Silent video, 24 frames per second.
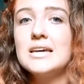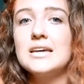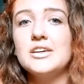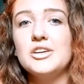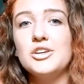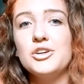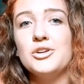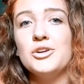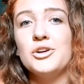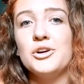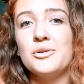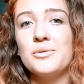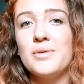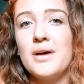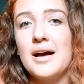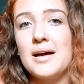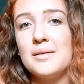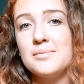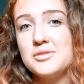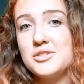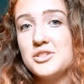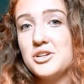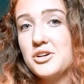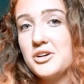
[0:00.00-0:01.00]
you know, I'm
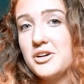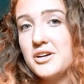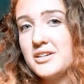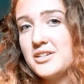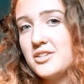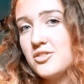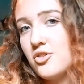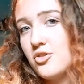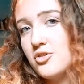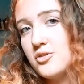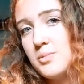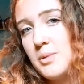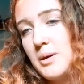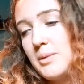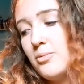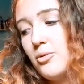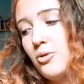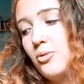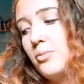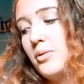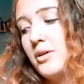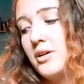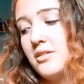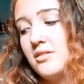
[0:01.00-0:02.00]
sorry to those people,
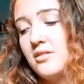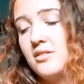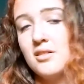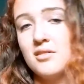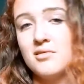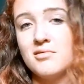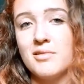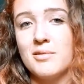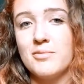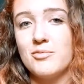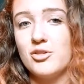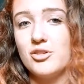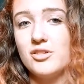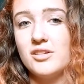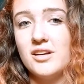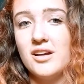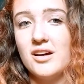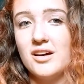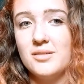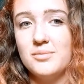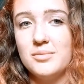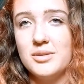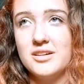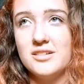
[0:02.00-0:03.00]
but, you know, I'm really
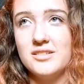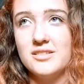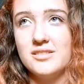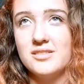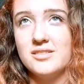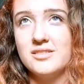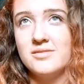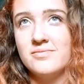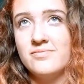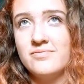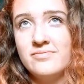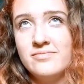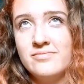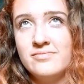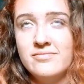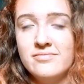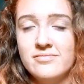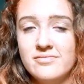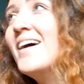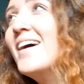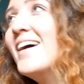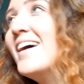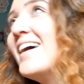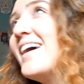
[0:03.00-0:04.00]
not because,
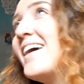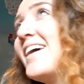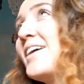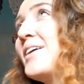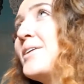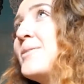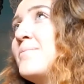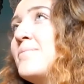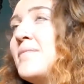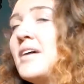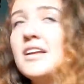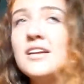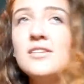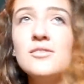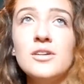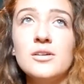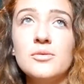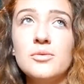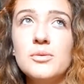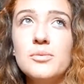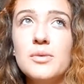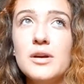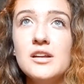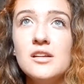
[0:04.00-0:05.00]
anyway,
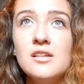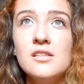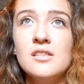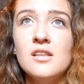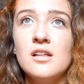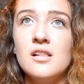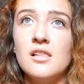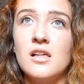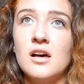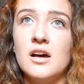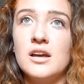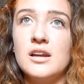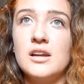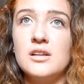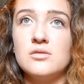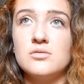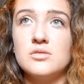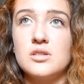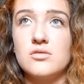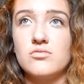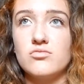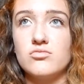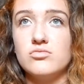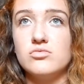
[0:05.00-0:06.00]
we waited in that line. It was,
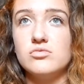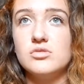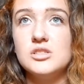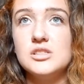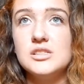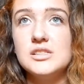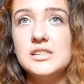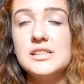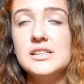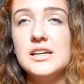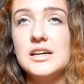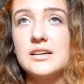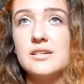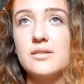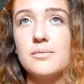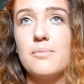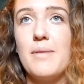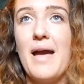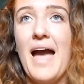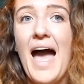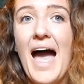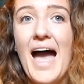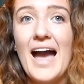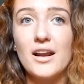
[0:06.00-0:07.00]
like, really, like,
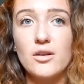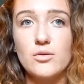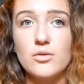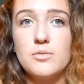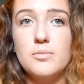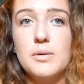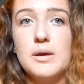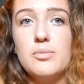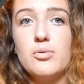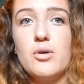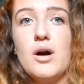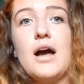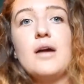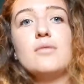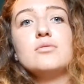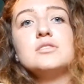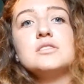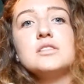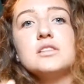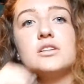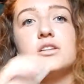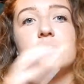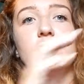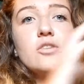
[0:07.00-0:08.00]
packed with people.
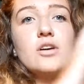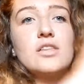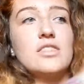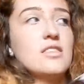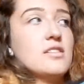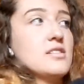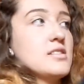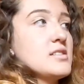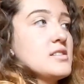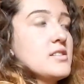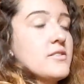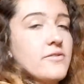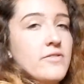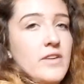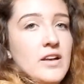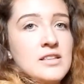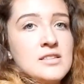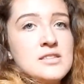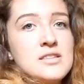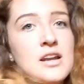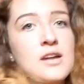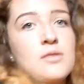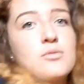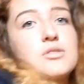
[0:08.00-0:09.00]
Okay, this is a
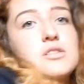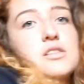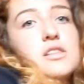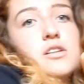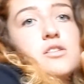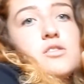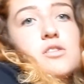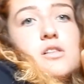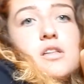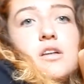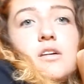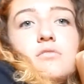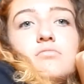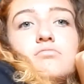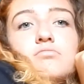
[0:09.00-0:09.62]
fence, and I was literally, like,